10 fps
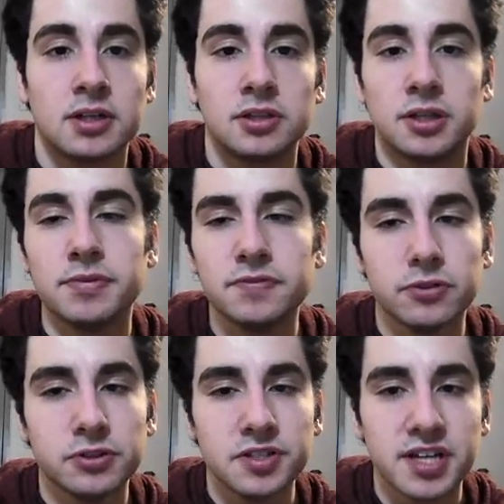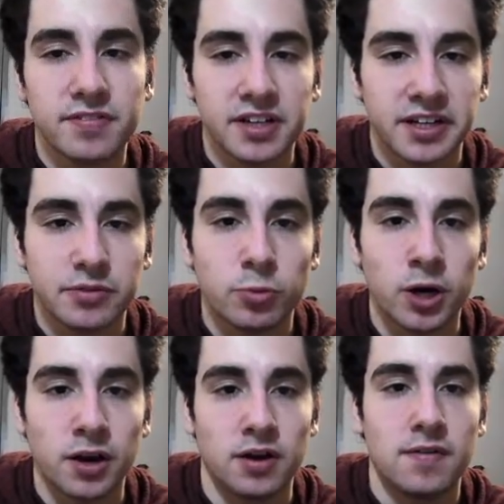Number
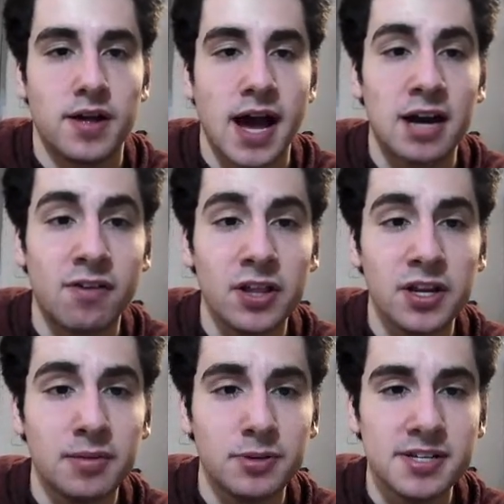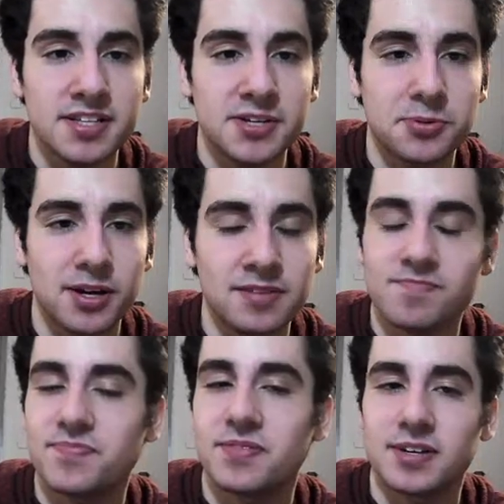471. Out of all the numbers, this one
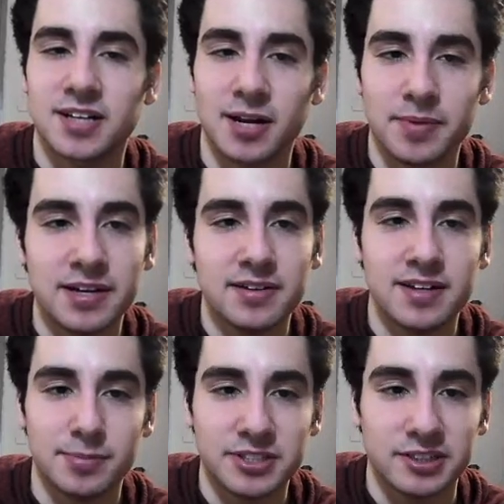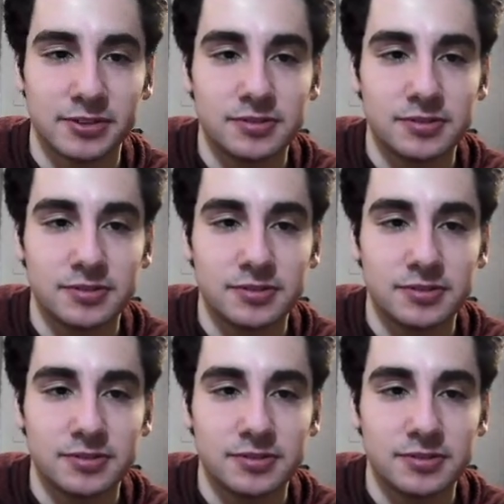got to be number 2.